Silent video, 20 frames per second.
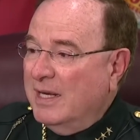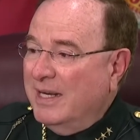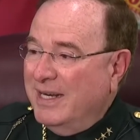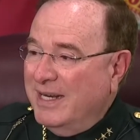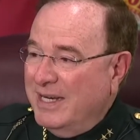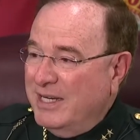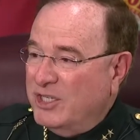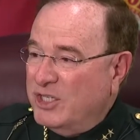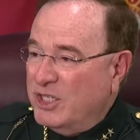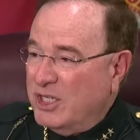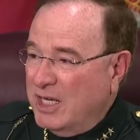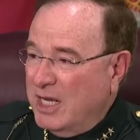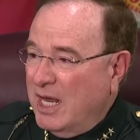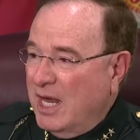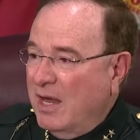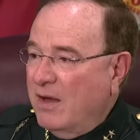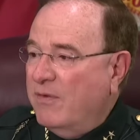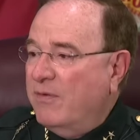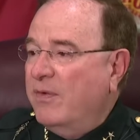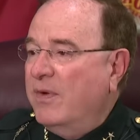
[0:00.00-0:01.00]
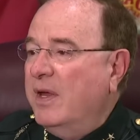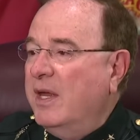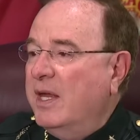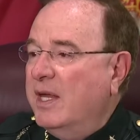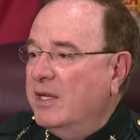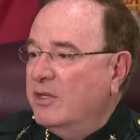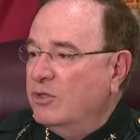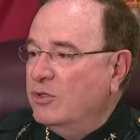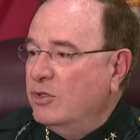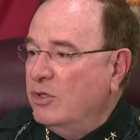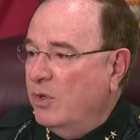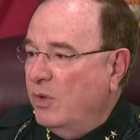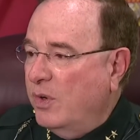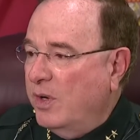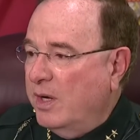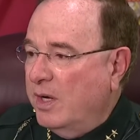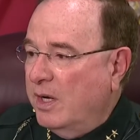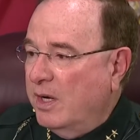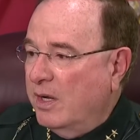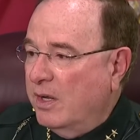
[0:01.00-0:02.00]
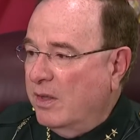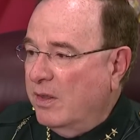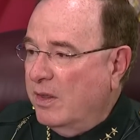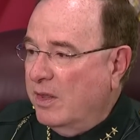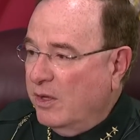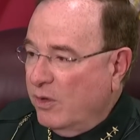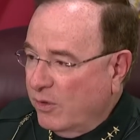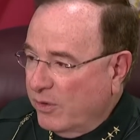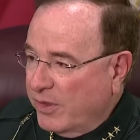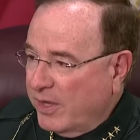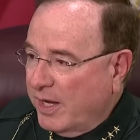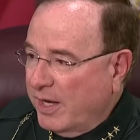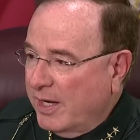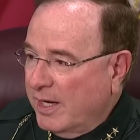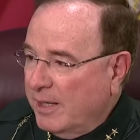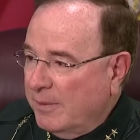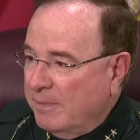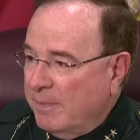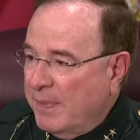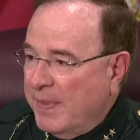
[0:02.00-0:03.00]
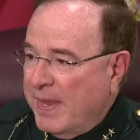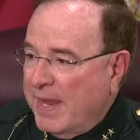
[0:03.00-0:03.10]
DCF is doing their thing,